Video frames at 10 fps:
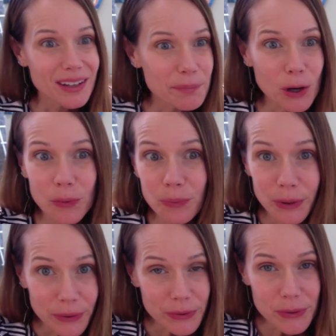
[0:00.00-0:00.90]

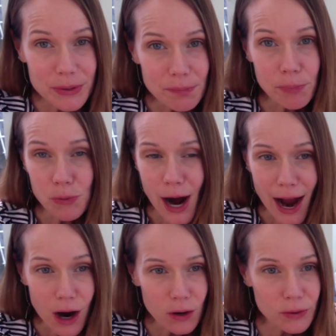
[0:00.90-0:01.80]
peruse,
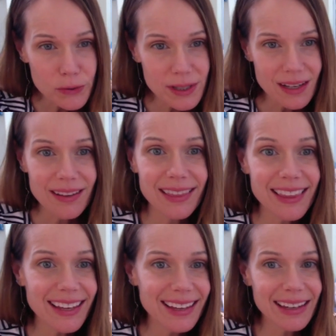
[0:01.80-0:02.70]
browse
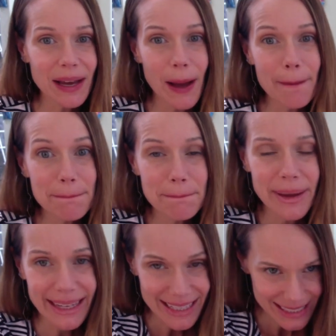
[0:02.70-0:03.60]
the
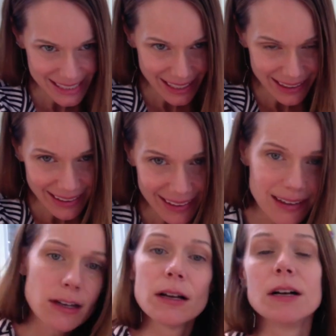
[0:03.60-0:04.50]
amazing
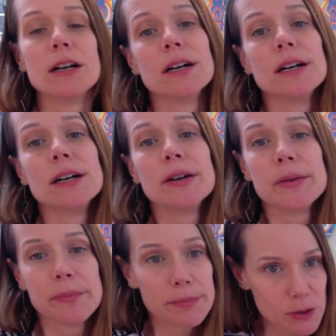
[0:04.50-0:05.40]

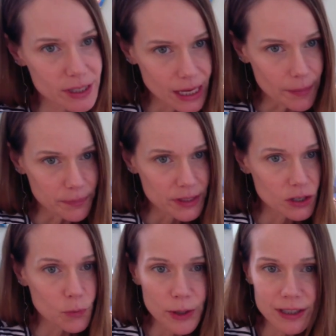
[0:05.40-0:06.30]
museum.
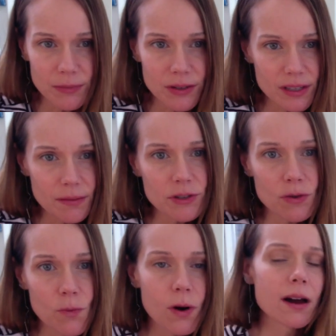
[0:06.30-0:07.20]
So which museum do
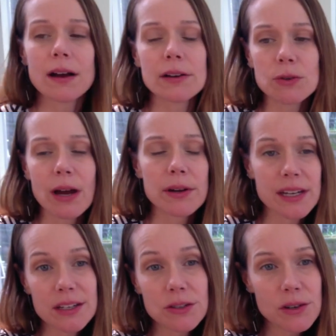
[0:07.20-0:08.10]
you want, do I
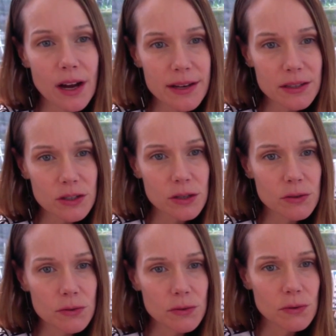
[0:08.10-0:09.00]
need you guys
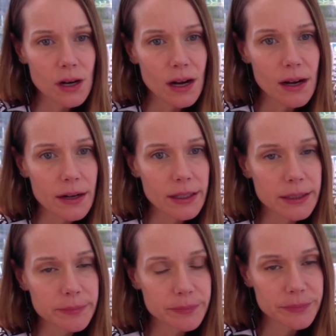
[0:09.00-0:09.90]
to, uh,
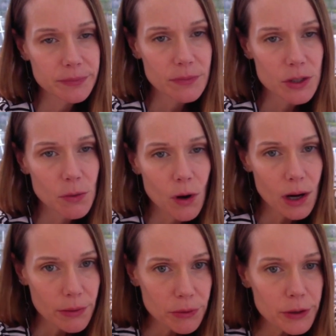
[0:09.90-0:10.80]
to
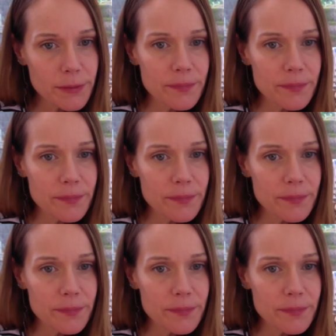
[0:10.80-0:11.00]
walk through?